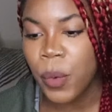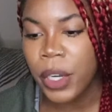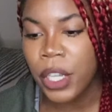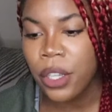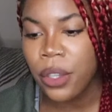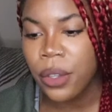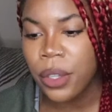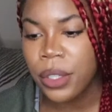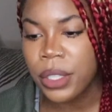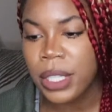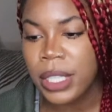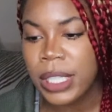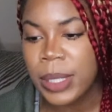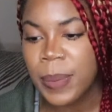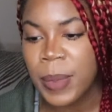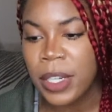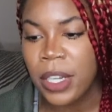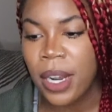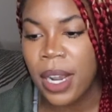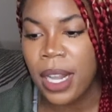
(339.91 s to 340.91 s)
Where do you usually
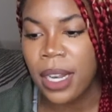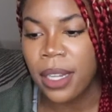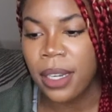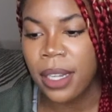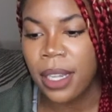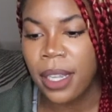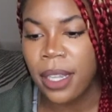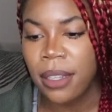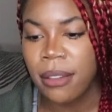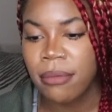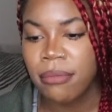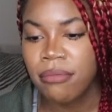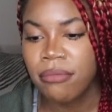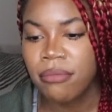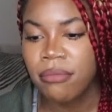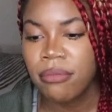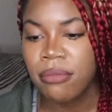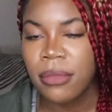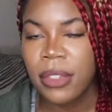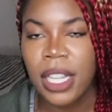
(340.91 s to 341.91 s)
spend your holiday?
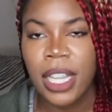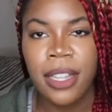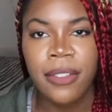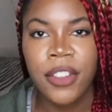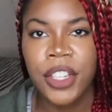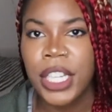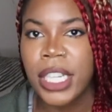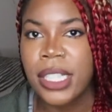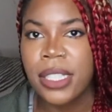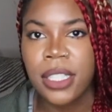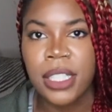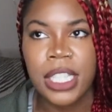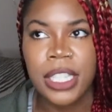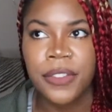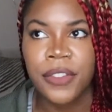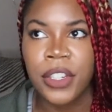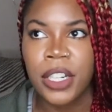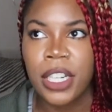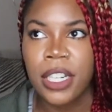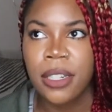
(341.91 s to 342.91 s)
Every year is
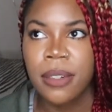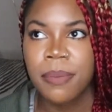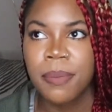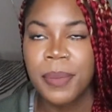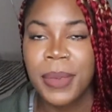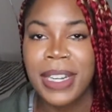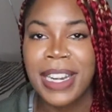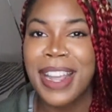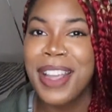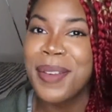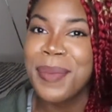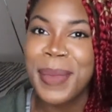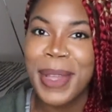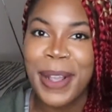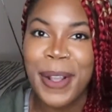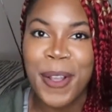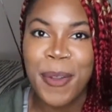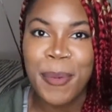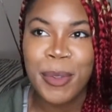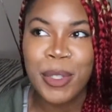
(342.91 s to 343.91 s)
different, but now I'm
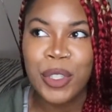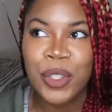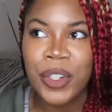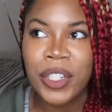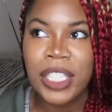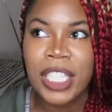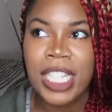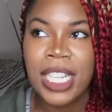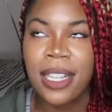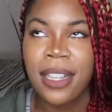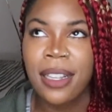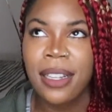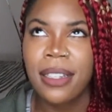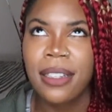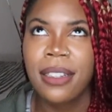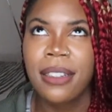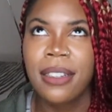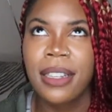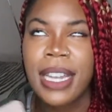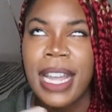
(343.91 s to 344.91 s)
back home in Georgia
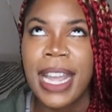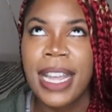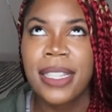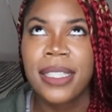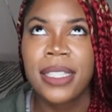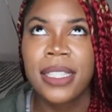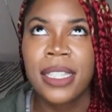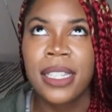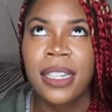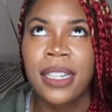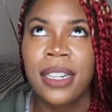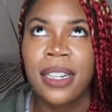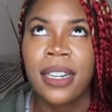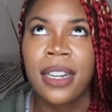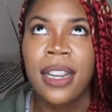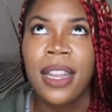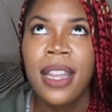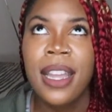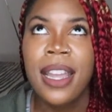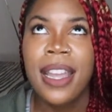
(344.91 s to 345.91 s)
last
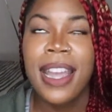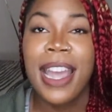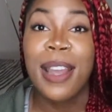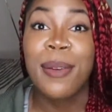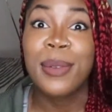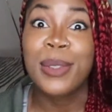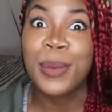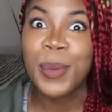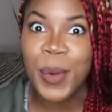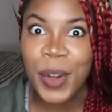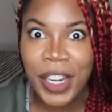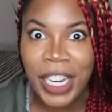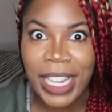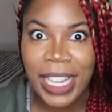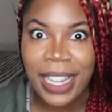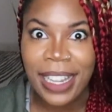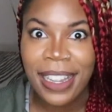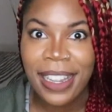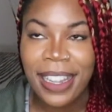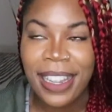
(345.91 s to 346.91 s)
year I was
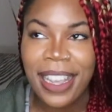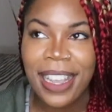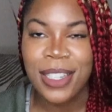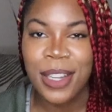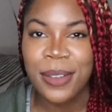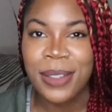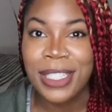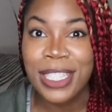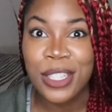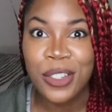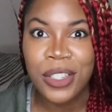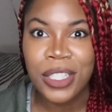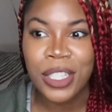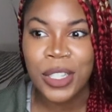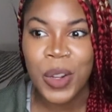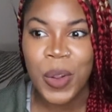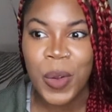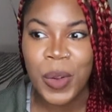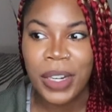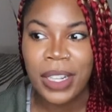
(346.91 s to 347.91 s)
working. So I was in North
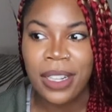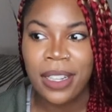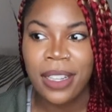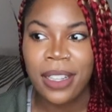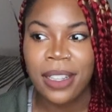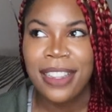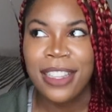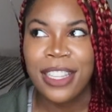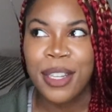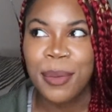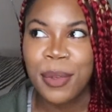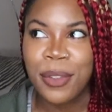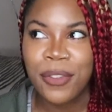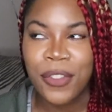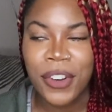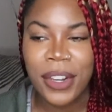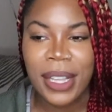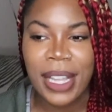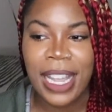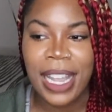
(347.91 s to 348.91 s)
Dakota. The year
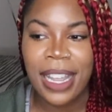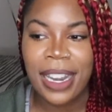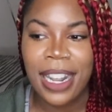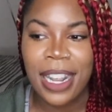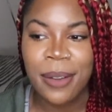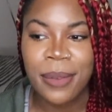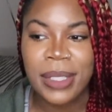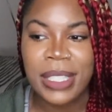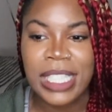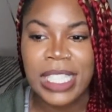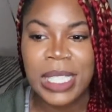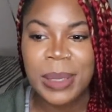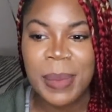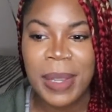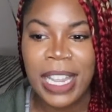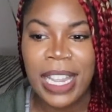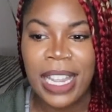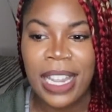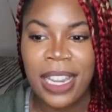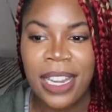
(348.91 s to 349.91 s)
before that, I was in
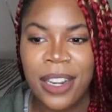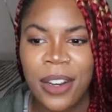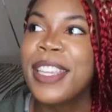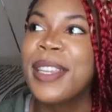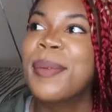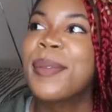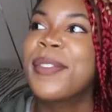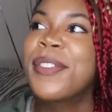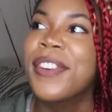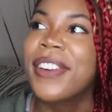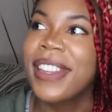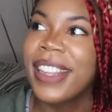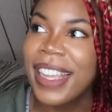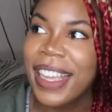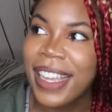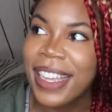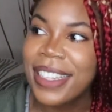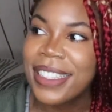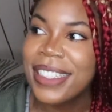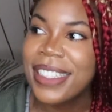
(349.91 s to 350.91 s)
Spain. The year before
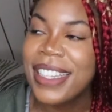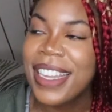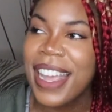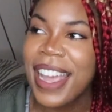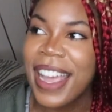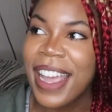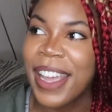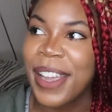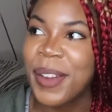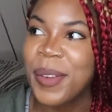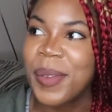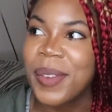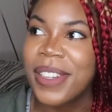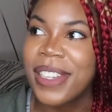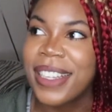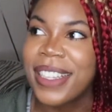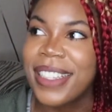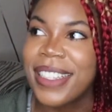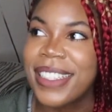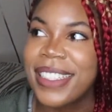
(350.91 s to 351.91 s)
that, I
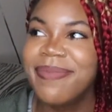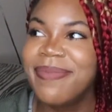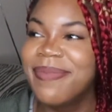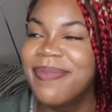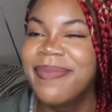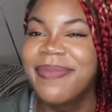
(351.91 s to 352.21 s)
was